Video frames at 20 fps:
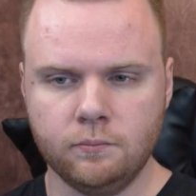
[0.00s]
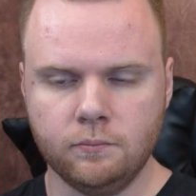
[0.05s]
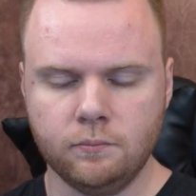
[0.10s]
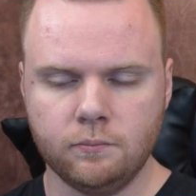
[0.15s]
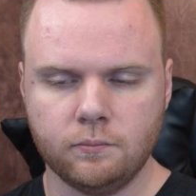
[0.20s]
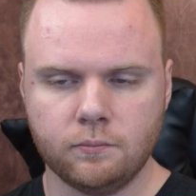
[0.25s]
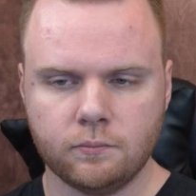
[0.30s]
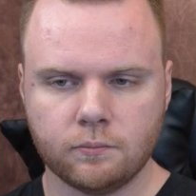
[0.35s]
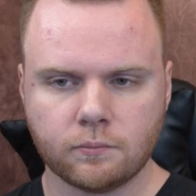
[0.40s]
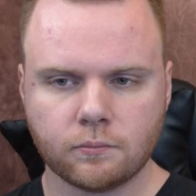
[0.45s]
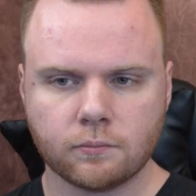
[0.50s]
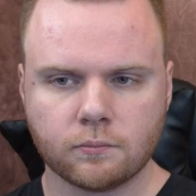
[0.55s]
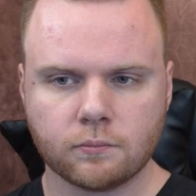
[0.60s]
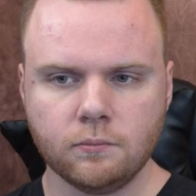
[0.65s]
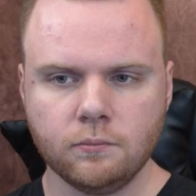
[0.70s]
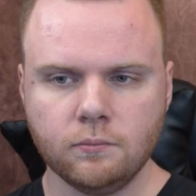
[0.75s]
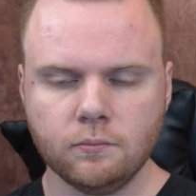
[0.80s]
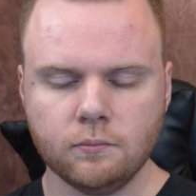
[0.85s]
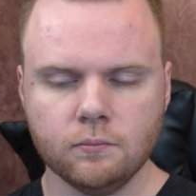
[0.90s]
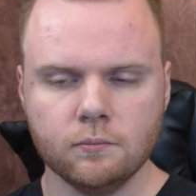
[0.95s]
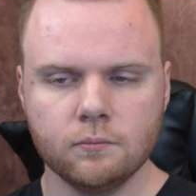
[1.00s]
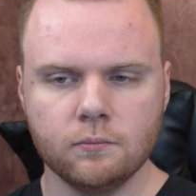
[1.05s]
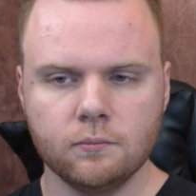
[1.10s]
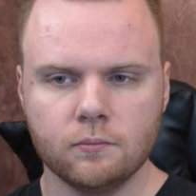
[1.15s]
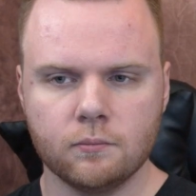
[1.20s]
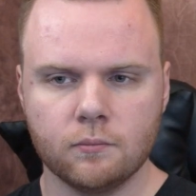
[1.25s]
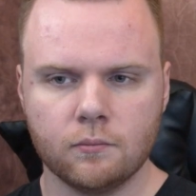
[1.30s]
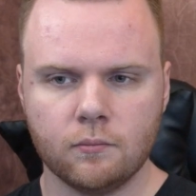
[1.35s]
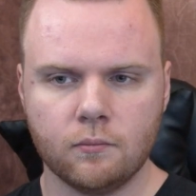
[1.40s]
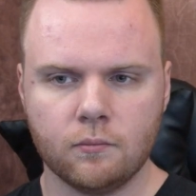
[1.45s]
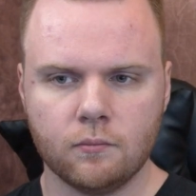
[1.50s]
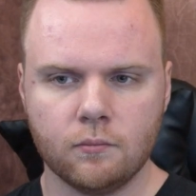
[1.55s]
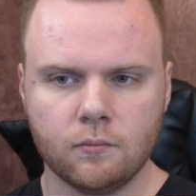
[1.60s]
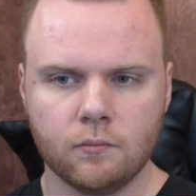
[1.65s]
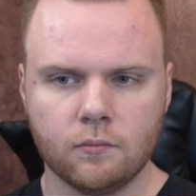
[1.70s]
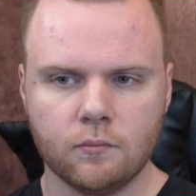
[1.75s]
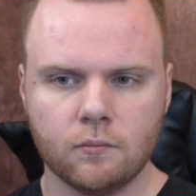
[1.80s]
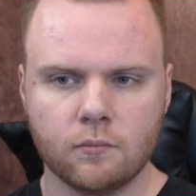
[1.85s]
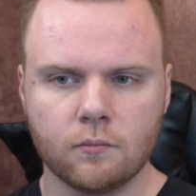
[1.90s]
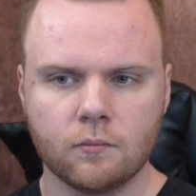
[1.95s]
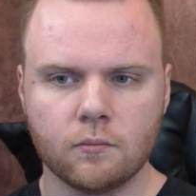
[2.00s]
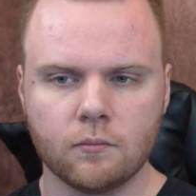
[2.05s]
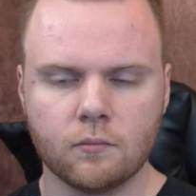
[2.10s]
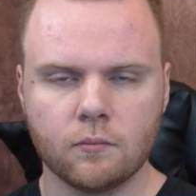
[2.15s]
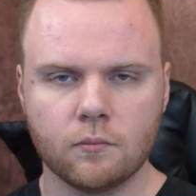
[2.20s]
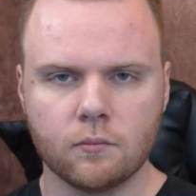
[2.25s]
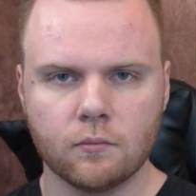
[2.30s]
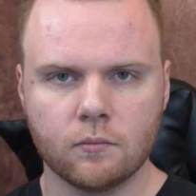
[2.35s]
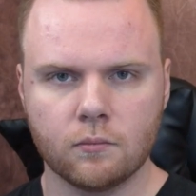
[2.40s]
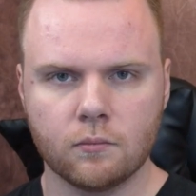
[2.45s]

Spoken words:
(silent)